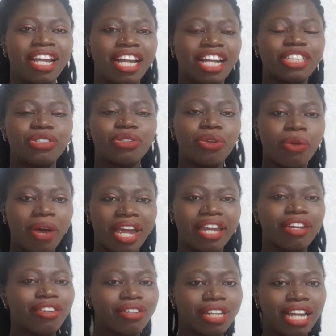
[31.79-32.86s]
As you know, I
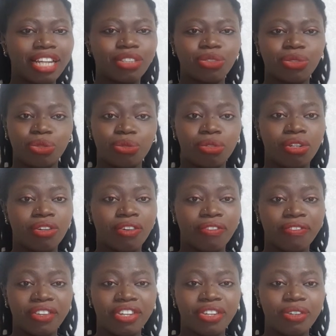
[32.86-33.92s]
don't like to do long
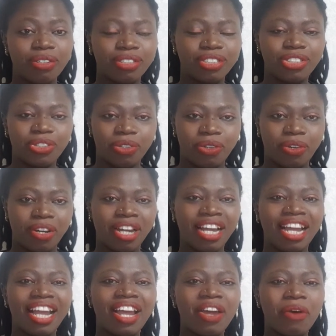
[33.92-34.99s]
videos, so
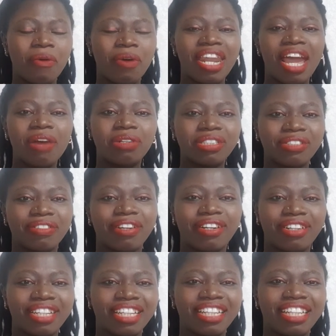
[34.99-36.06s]
when I was
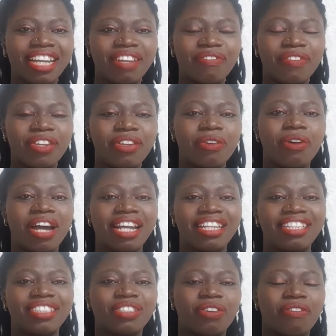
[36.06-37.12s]
recording that video, I
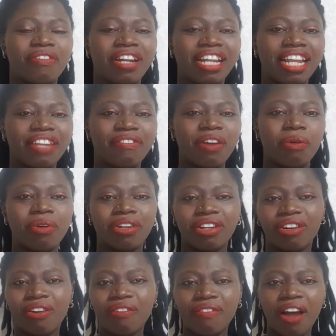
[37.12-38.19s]
discovered that if I want to
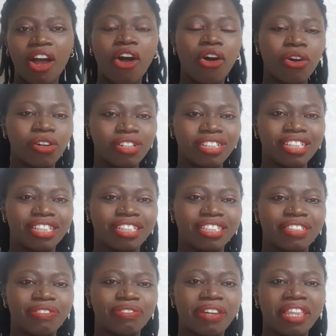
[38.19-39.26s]
cover all the
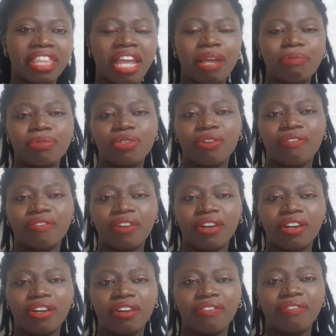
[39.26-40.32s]
different types of
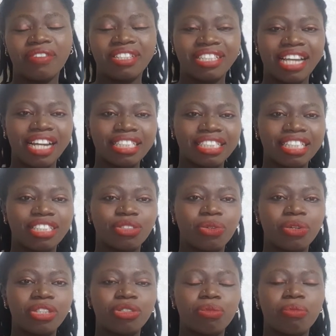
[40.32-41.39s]
visas, it's
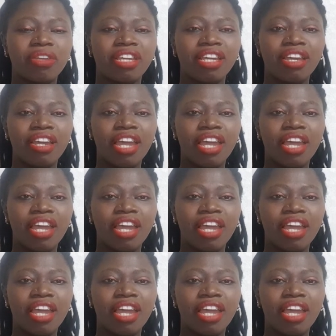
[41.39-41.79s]
going to be